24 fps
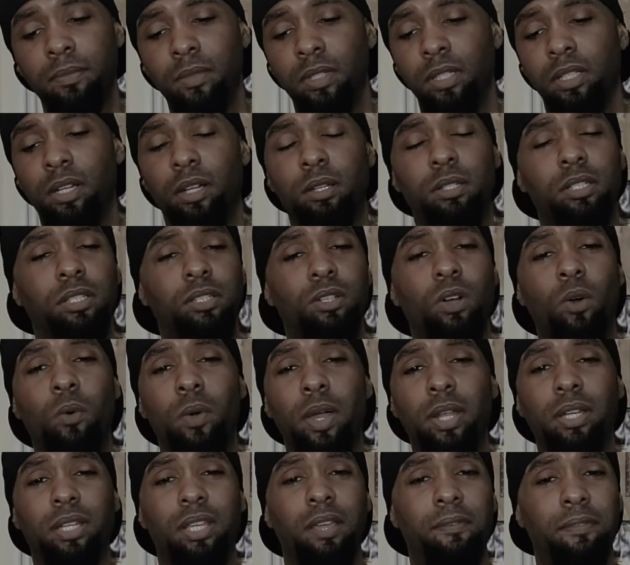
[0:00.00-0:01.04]
just go
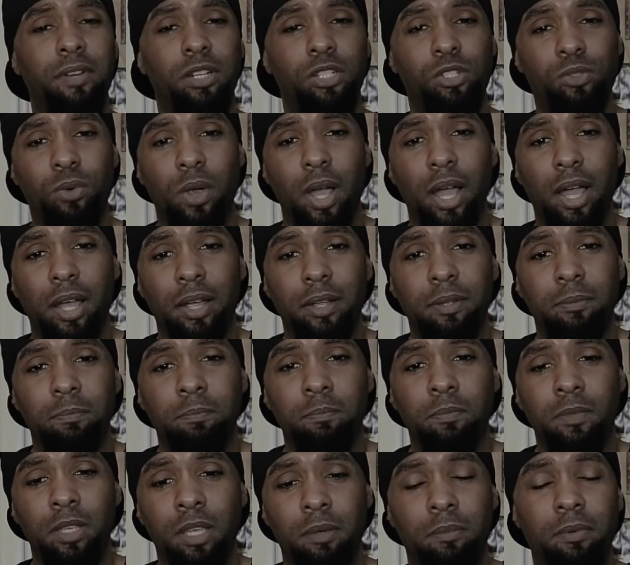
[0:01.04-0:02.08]
in, give it a try.
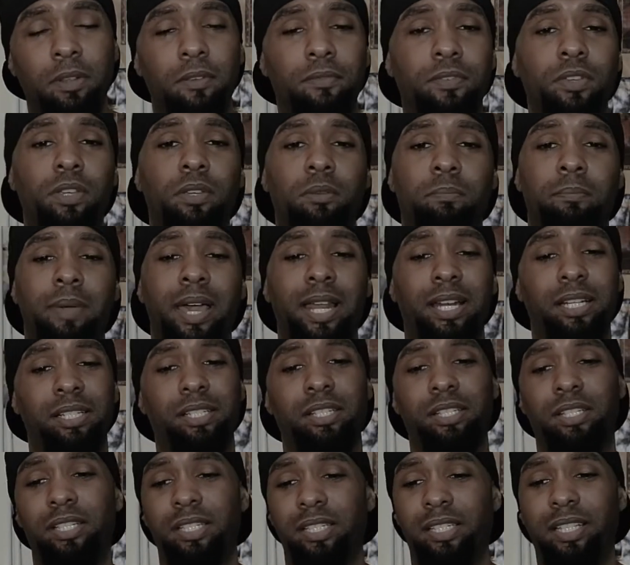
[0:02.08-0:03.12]
Even if you
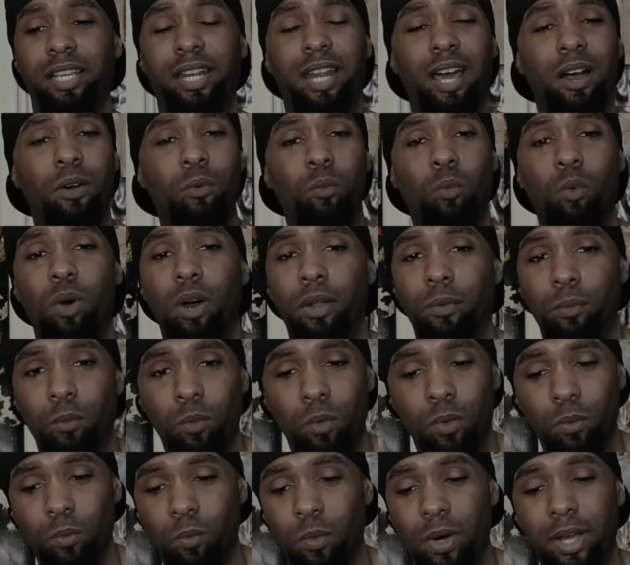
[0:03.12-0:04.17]
manage to just get out
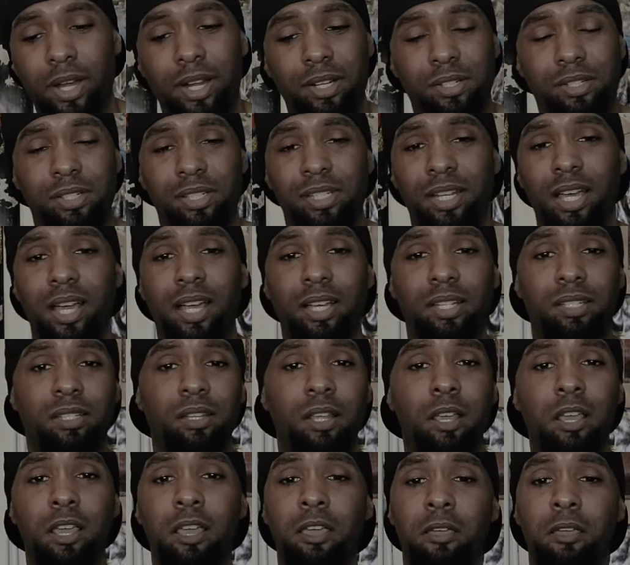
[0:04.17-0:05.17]
one exercise,